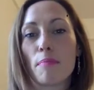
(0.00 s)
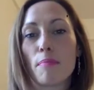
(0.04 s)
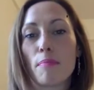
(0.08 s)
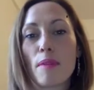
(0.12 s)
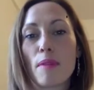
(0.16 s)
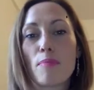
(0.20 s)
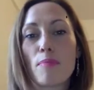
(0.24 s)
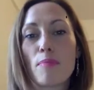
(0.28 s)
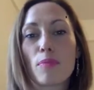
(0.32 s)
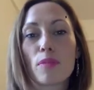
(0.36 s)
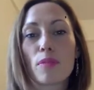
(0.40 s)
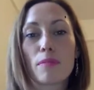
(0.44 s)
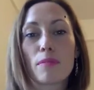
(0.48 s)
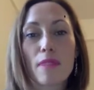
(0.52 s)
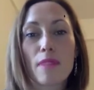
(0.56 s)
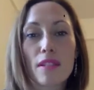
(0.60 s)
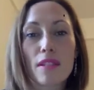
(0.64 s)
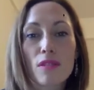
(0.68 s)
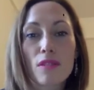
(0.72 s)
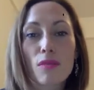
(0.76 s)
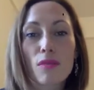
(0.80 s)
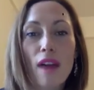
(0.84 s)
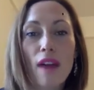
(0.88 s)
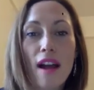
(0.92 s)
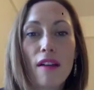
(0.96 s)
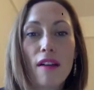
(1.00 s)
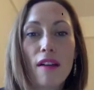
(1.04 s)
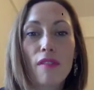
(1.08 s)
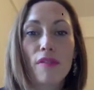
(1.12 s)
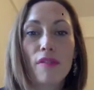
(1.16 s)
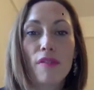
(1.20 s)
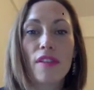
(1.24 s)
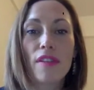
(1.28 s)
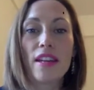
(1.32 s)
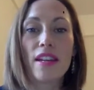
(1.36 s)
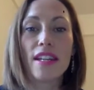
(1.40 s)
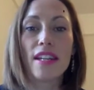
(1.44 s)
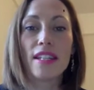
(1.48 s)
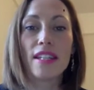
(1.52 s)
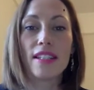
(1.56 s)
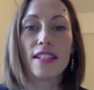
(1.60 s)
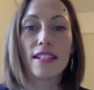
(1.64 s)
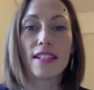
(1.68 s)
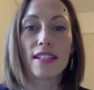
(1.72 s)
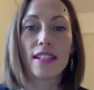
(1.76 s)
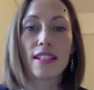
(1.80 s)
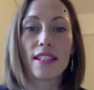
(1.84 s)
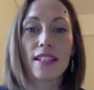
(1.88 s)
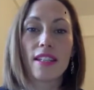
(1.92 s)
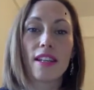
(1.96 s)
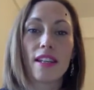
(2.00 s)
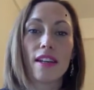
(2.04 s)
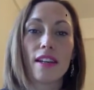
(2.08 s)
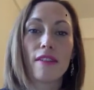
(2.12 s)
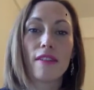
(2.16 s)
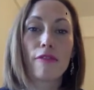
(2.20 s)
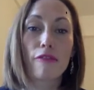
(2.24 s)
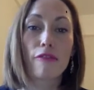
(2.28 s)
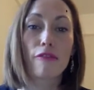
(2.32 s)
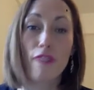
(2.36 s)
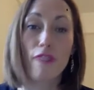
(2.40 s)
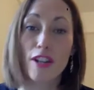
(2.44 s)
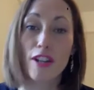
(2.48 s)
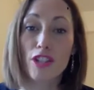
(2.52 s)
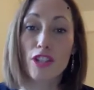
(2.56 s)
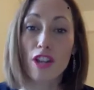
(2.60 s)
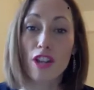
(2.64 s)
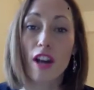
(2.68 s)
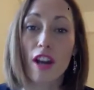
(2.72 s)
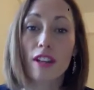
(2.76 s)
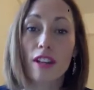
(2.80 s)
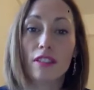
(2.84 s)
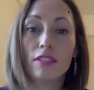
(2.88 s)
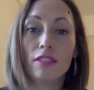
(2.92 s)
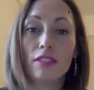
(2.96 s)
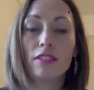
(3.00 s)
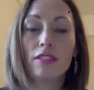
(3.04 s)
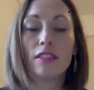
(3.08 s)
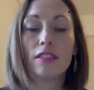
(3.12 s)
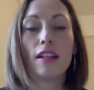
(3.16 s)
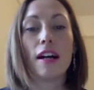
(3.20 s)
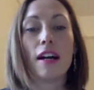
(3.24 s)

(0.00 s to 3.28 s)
people's mental health is fragile,